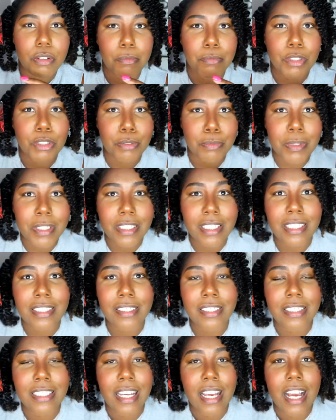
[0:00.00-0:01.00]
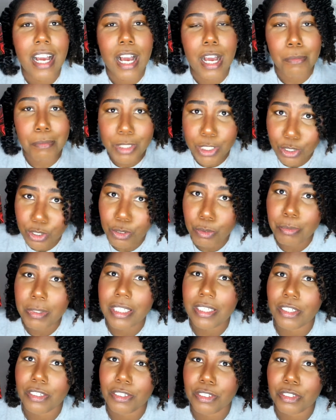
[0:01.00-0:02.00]
So I'm
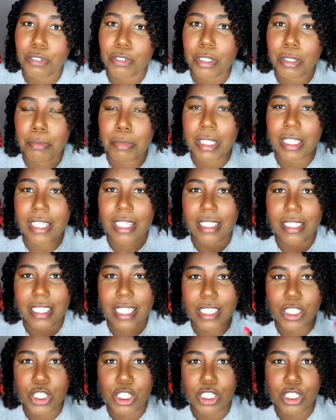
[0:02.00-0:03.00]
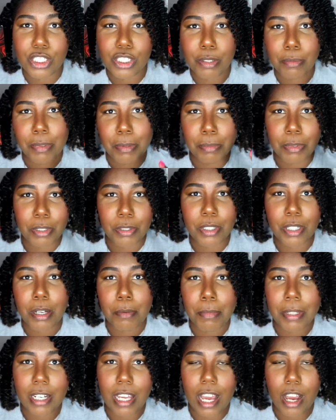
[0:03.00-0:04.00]
assuming there's going to be a collection. So maybe they're
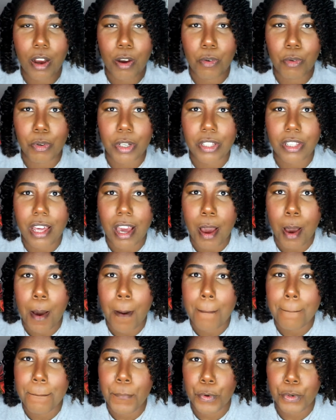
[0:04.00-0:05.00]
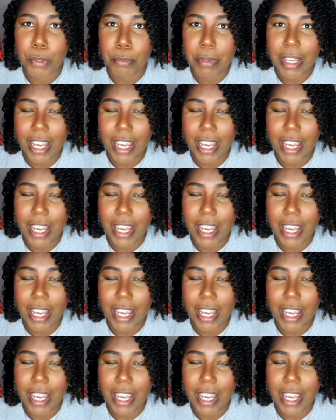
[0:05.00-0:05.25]
coming out with more